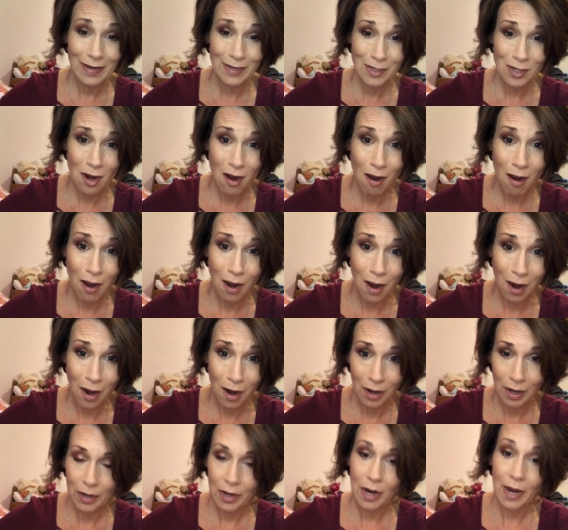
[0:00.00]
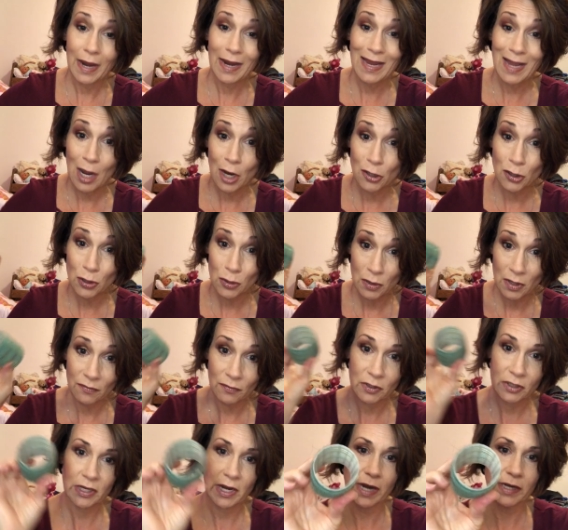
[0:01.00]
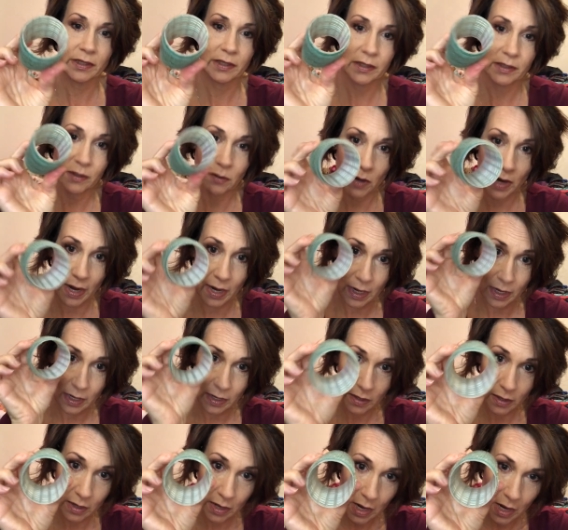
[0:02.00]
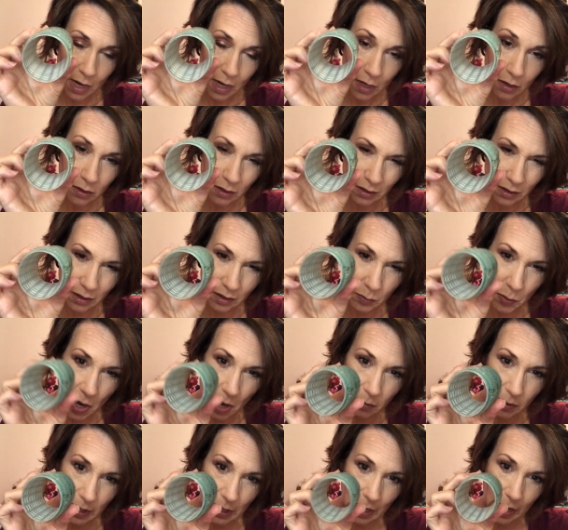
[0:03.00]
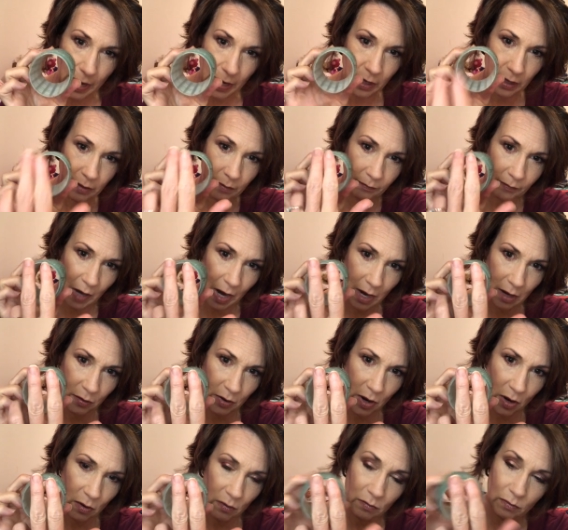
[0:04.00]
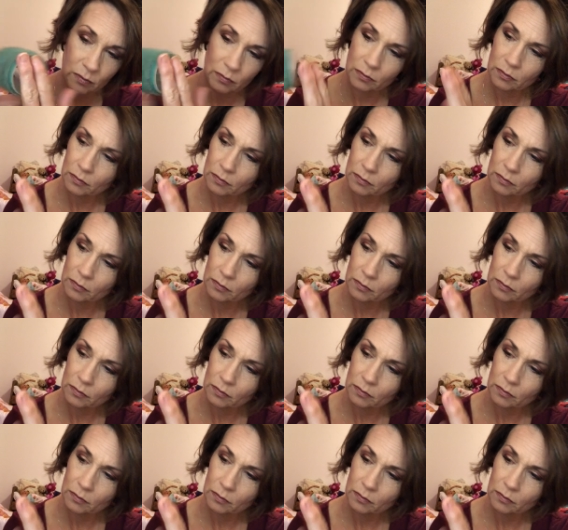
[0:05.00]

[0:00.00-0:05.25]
talk. I got two different sizes, okay? This is probably like, I don't know,